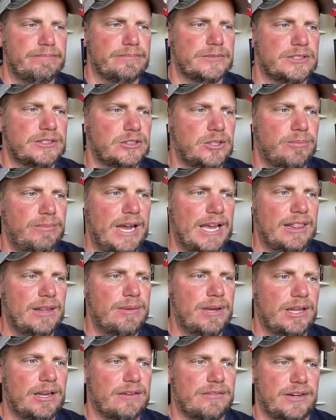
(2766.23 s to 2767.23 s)
So, Mike, let
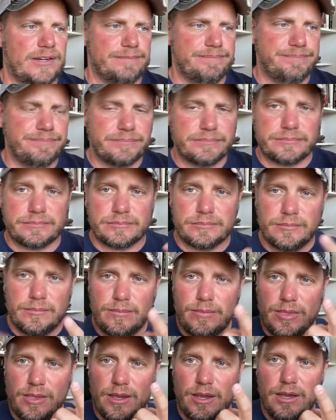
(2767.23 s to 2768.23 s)
me clarify.
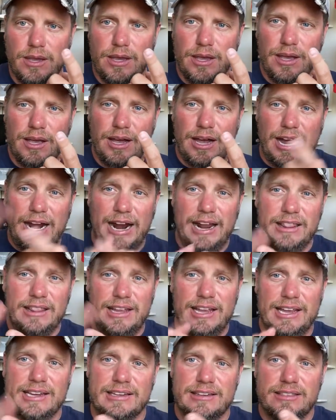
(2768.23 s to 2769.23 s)
I
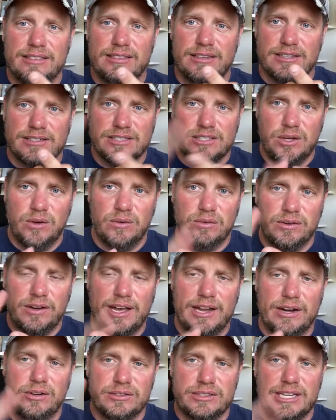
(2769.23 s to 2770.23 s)
like the
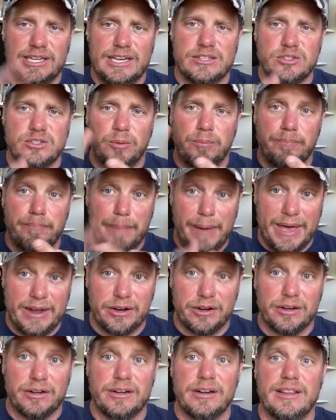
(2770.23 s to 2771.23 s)
Silverado diesel
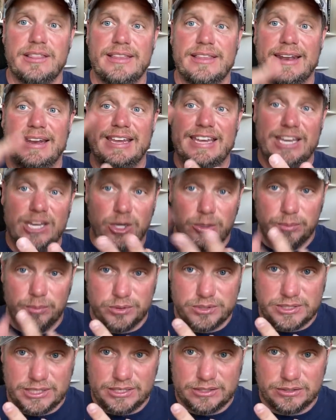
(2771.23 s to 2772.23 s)
better than the
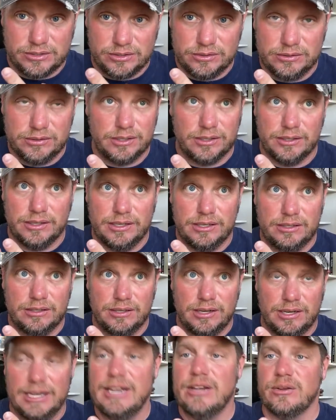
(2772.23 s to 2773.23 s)
EcoBoost diesel, or uh,
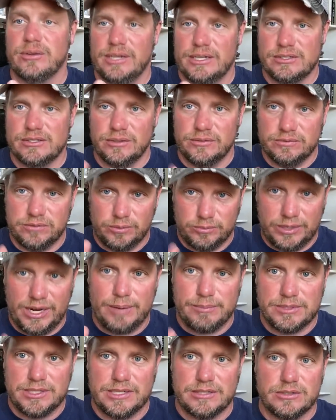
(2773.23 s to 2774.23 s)
EcoDiesel from
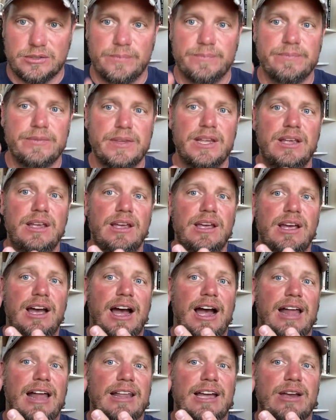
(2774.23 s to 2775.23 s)
Ram's diesel.
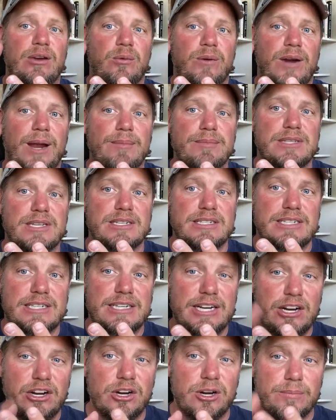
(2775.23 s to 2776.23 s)
I like Ram's
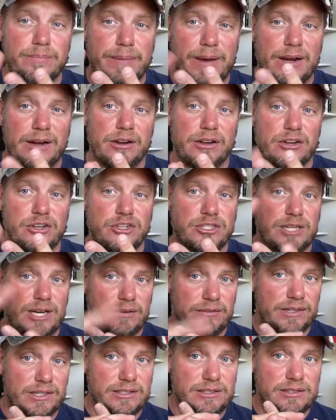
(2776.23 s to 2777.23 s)
interior better than
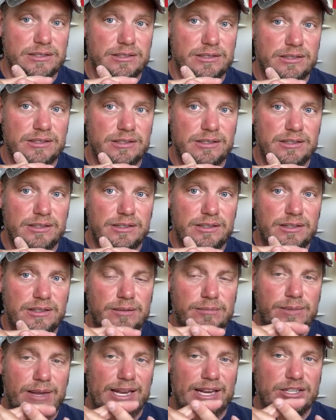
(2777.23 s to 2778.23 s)
Chevy's.
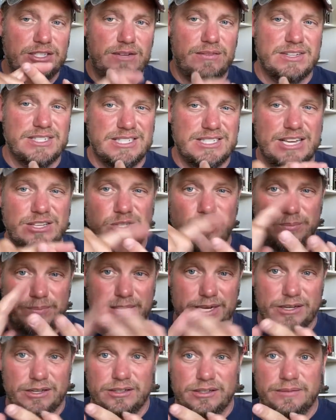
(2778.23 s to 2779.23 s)
I like Chevy's diesel
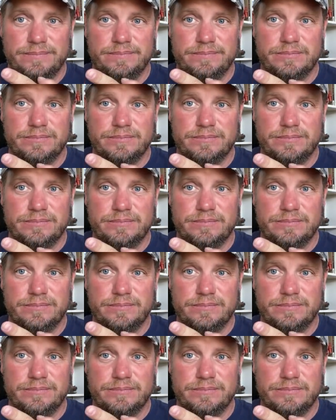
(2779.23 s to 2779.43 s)
better.